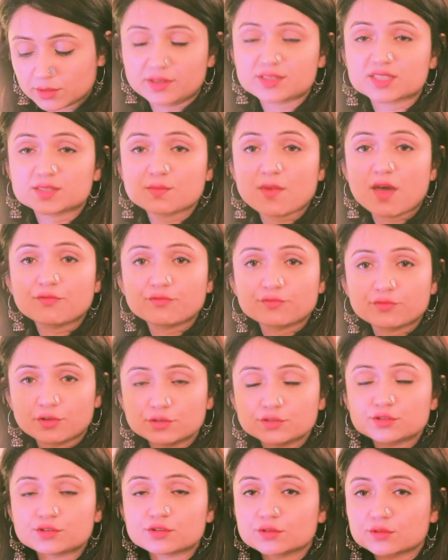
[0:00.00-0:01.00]
This is my
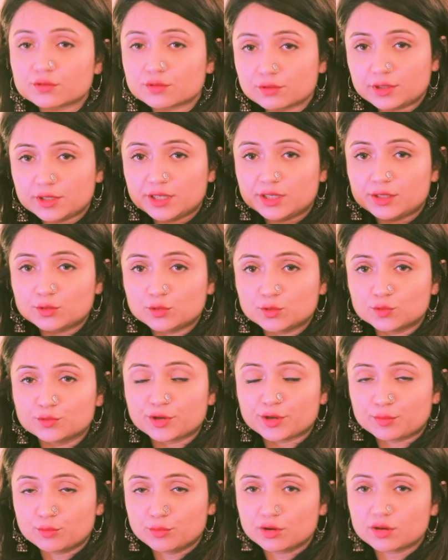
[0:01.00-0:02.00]
first Colleen
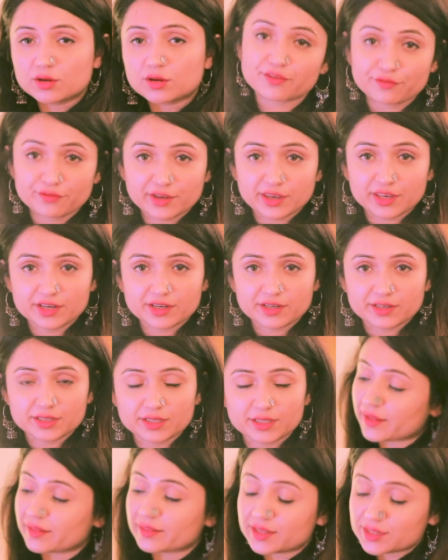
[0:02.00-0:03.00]
Hoover book,
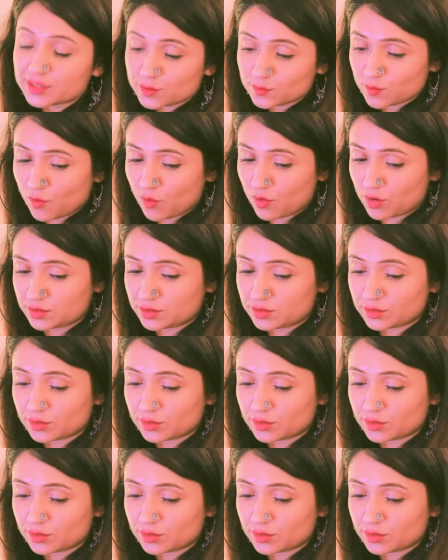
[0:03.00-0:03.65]
Verity. This was,